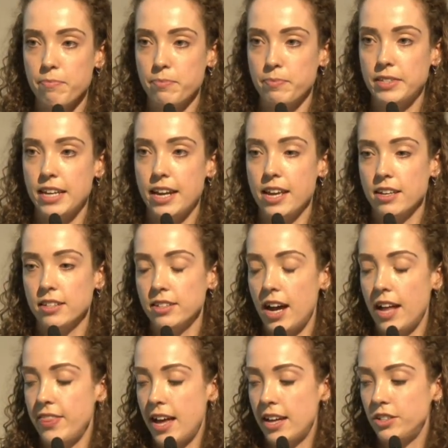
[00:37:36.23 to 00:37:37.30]
setting
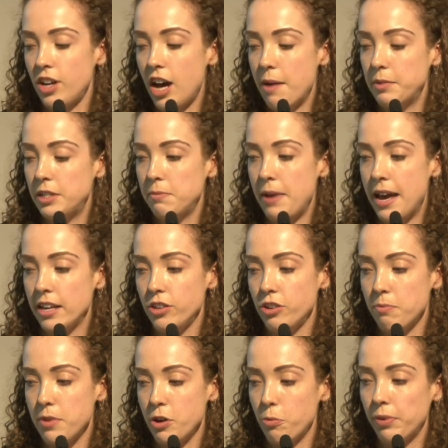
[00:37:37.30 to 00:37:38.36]
aside that time to make your
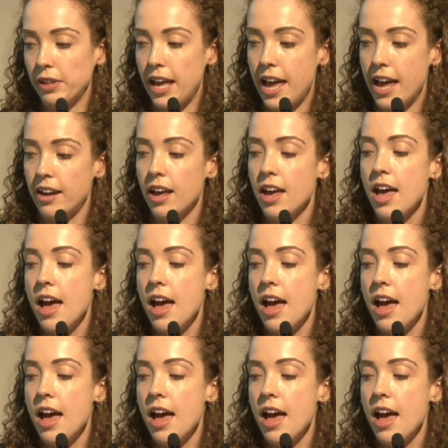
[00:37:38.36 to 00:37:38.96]
meal plan